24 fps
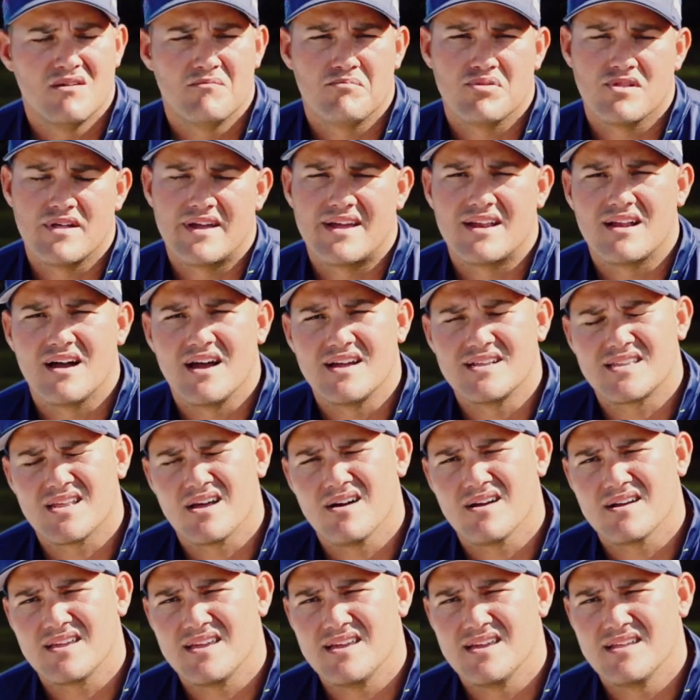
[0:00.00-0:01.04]
playing ice
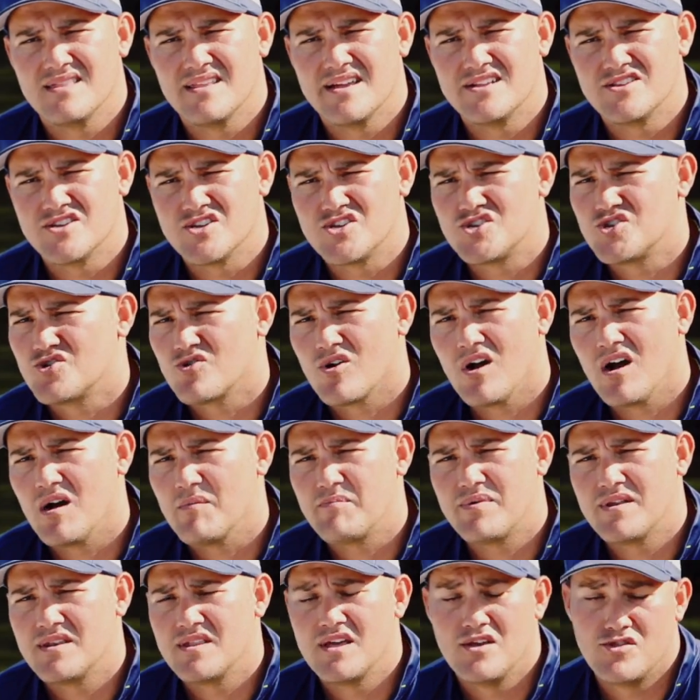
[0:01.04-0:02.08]
hockey and they just
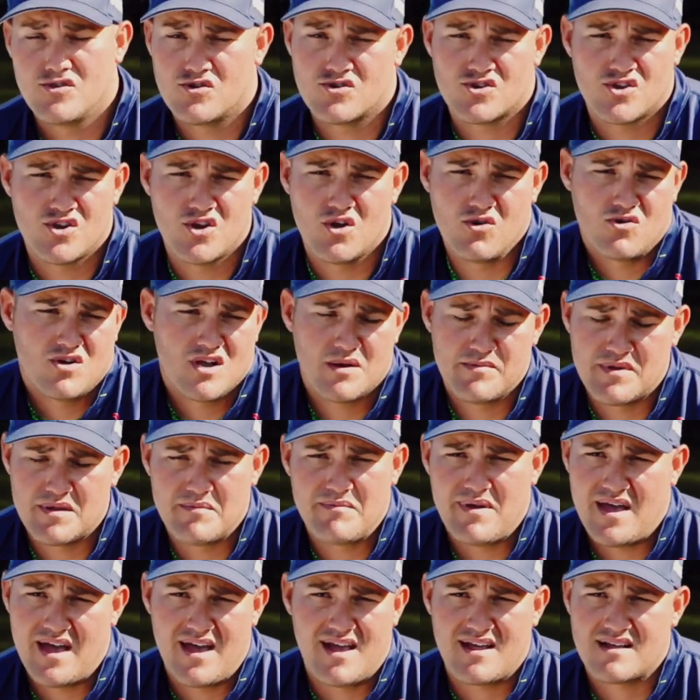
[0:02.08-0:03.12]
drop and, and there's no
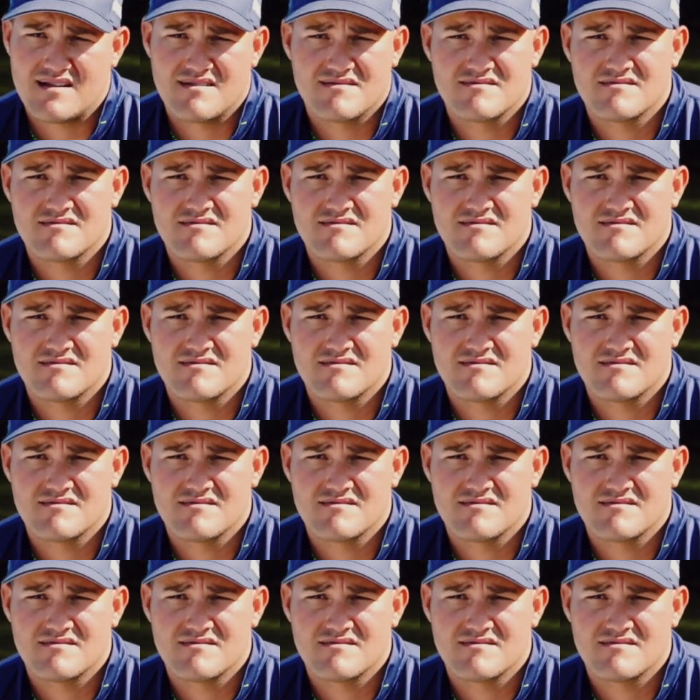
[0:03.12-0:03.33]
coming back.